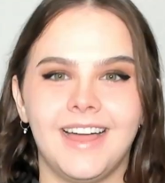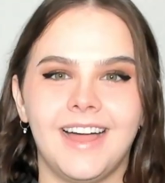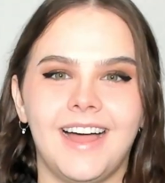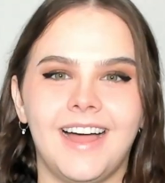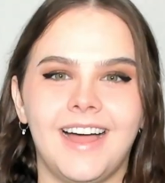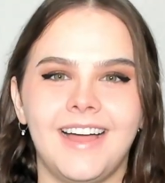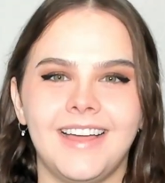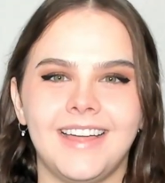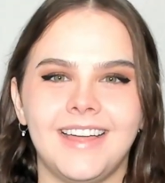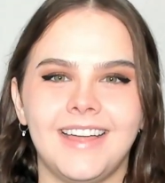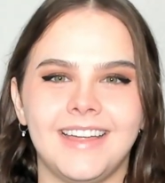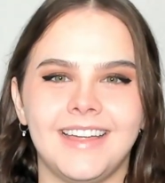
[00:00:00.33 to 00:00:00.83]
Hi,
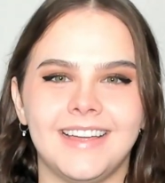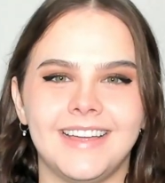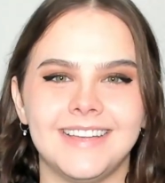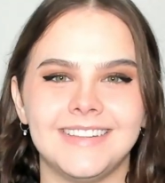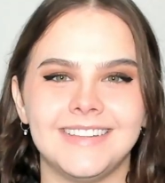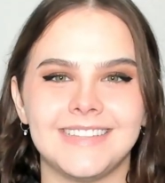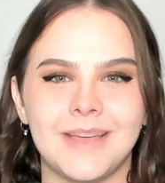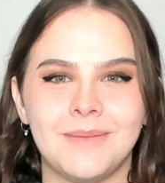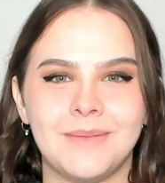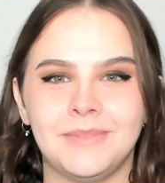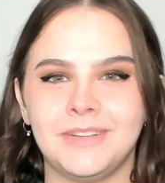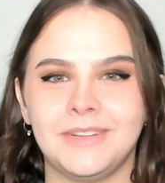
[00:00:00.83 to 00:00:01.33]
it's
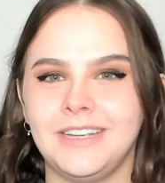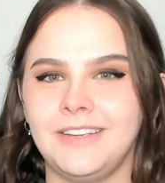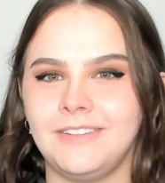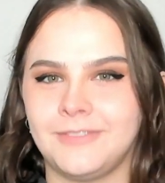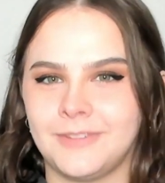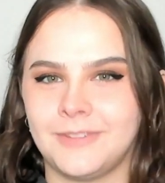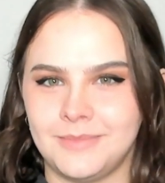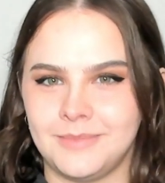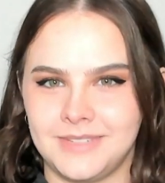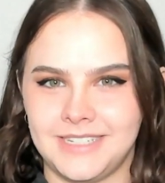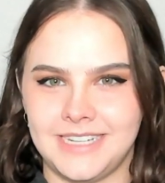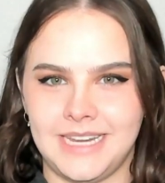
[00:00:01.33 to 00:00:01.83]
Emily from
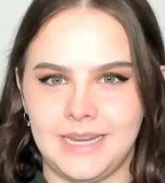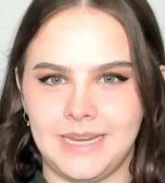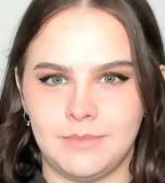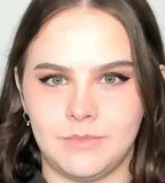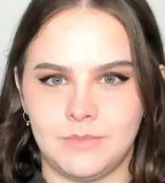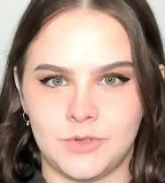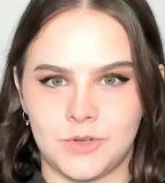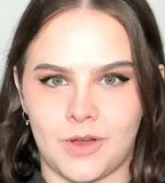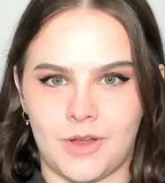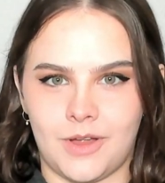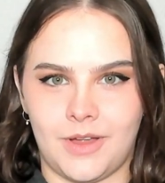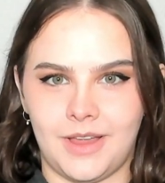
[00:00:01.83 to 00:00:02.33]
Team
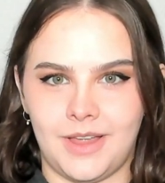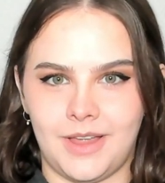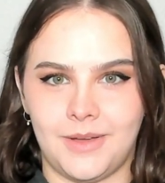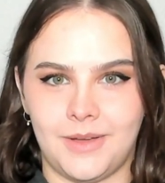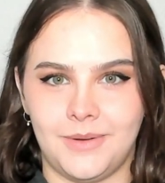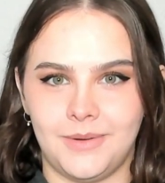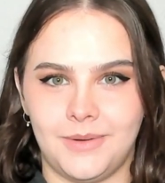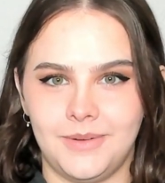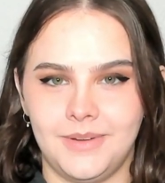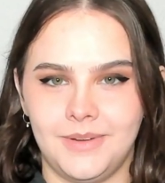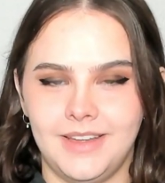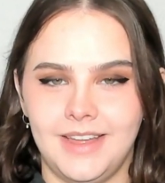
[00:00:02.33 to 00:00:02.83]
Draw.io.
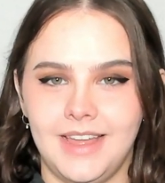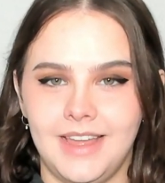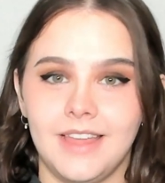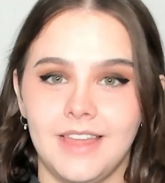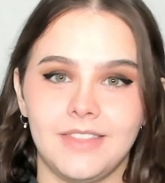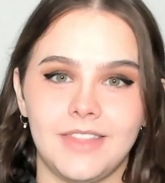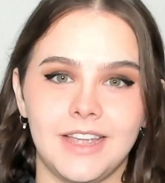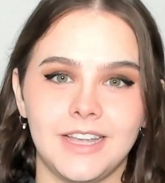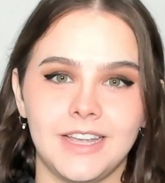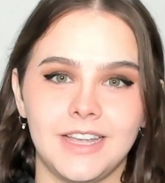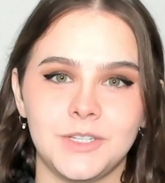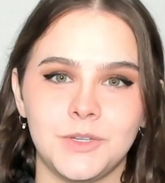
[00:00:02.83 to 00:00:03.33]

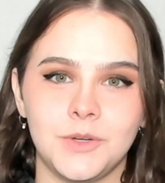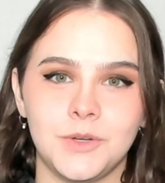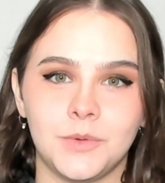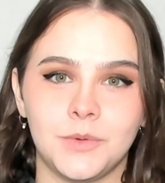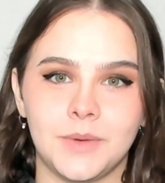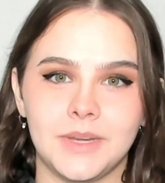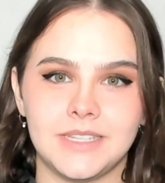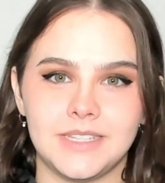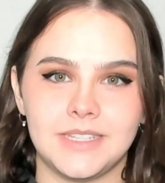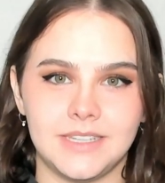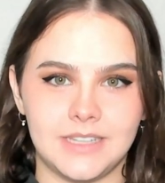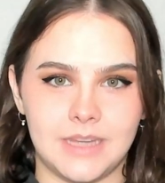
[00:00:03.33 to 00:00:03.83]
Thanks to a
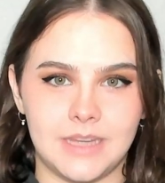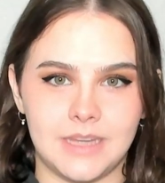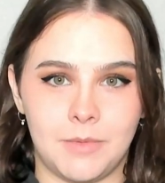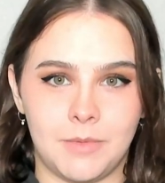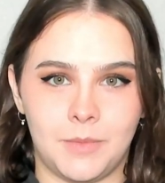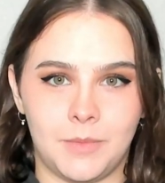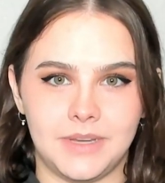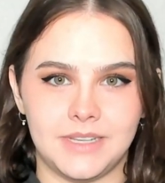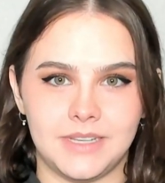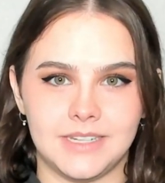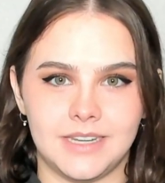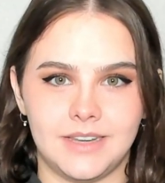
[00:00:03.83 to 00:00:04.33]
recent demo we
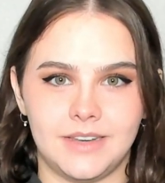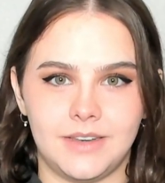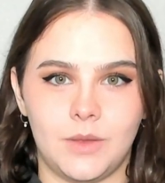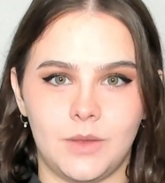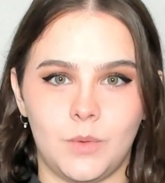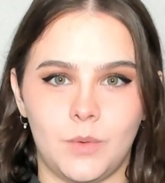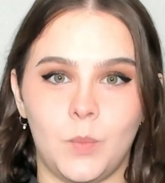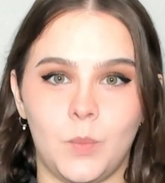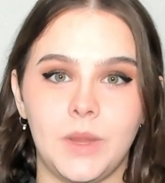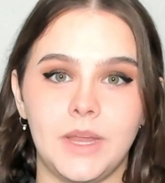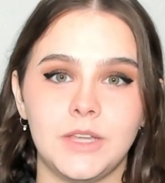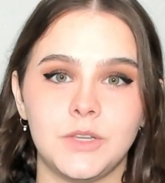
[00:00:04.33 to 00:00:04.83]
did,
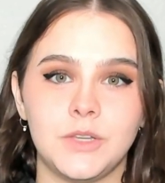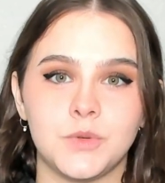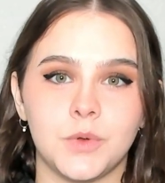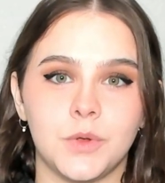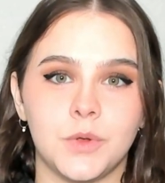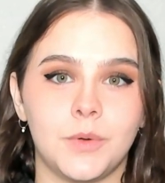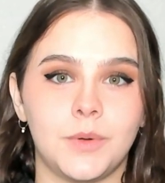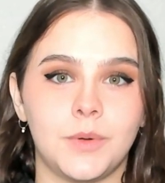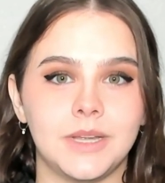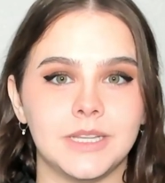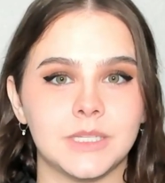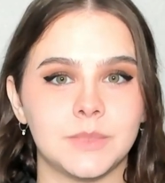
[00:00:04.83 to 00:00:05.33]
we drew
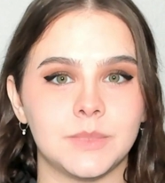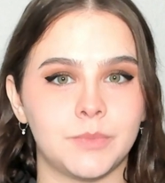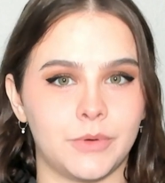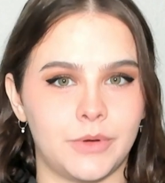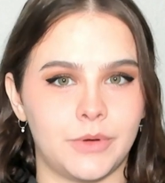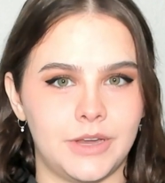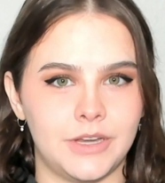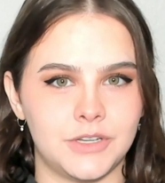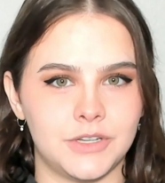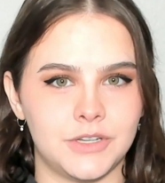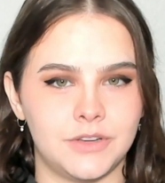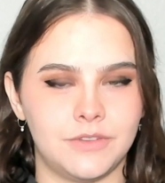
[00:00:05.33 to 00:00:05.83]

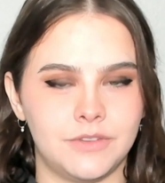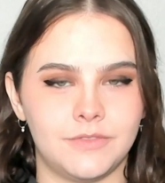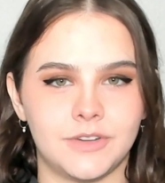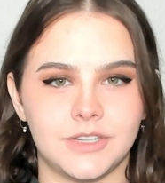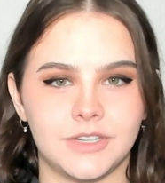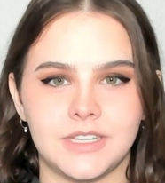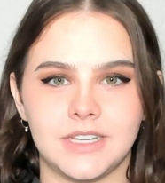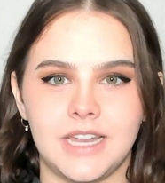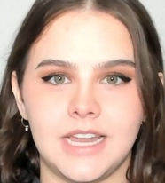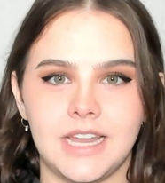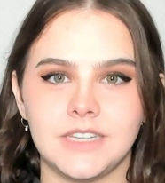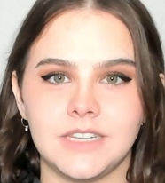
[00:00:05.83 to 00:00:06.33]
inspiration for
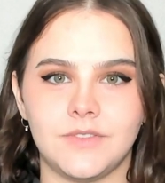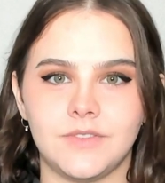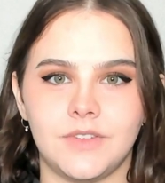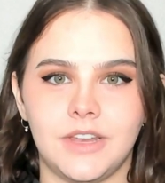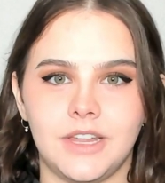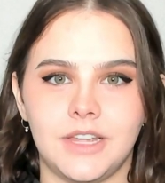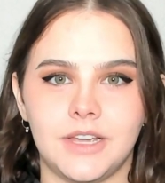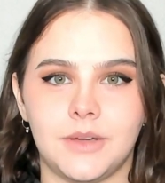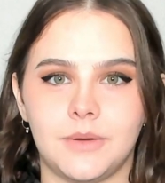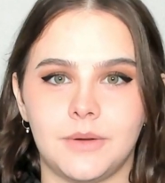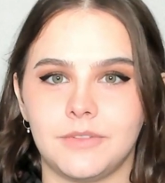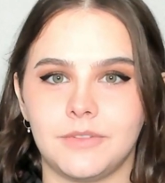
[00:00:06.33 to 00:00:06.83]
today's
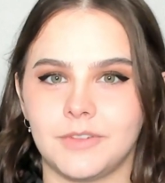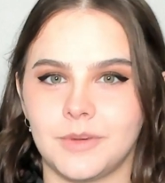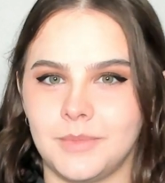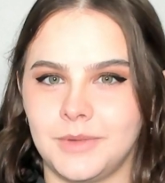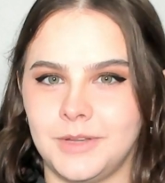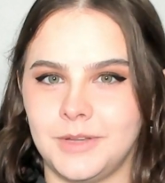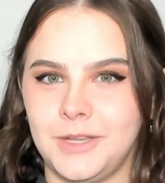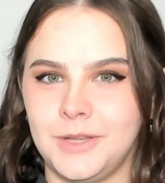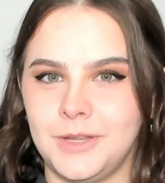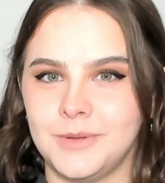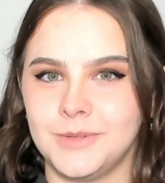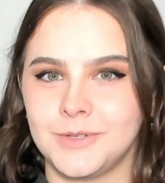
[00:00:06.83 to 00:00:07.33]
video from a
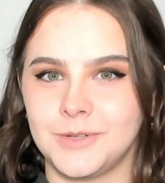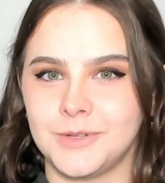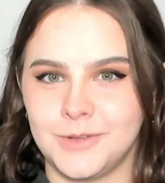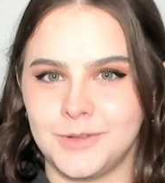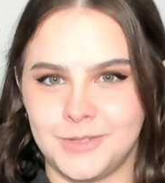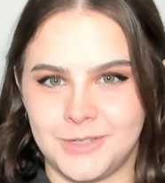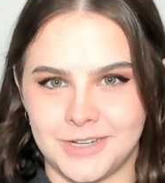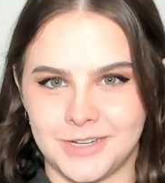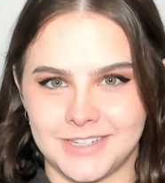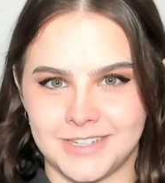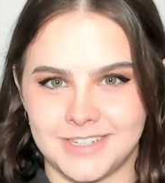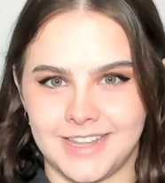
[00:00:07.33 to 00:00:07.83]
user
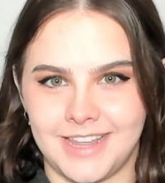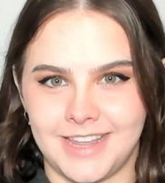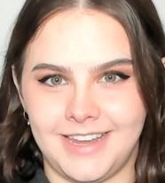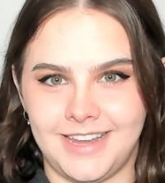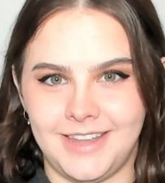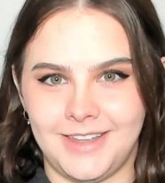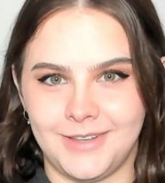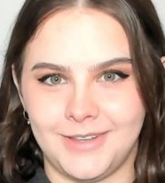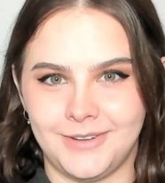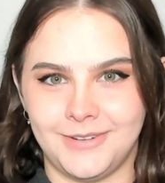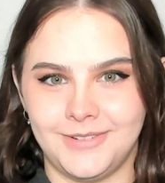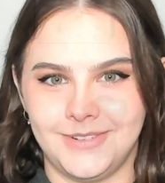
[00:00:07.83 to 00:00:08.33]
just like
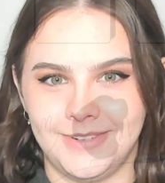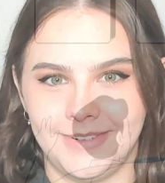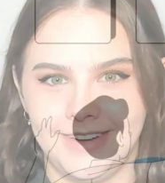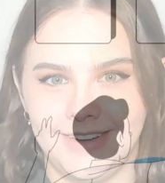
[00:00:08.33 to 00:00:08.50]
you.